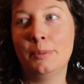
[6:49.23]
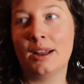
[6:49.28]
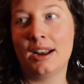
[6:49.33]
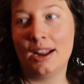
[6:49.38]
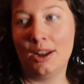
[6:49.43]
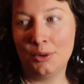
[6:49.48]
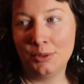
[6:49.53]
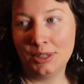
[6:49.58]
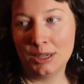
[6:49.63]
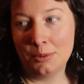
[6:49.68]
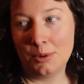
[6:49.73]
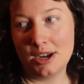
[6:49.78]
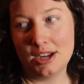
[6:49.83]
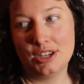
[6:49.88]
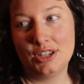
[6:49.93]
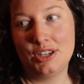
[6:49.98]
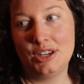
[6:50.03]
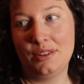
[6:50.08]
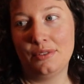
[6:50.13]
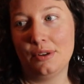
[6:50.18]
but I only
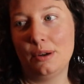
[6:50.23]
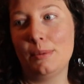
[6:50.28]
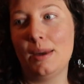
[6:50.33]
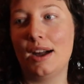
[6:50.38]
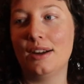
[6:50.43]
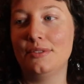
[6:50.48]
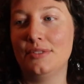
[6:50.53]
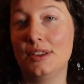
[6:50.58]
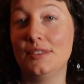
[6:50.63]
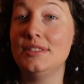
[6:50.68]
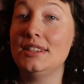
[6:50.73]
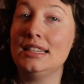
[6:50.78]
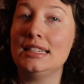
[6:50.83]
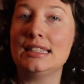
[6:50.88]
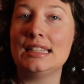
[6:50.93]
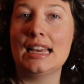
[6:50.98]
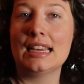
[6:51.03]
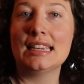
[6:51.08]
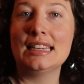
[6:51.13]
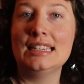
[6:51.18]
watched it for about
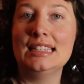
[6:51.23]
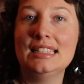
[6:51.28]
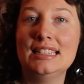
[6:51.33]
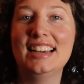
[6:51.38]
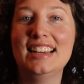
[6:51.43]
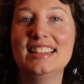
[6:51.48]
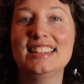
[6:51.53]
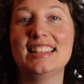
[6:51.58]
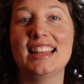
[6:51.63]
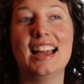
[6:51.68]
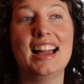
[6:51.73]
15 seconds because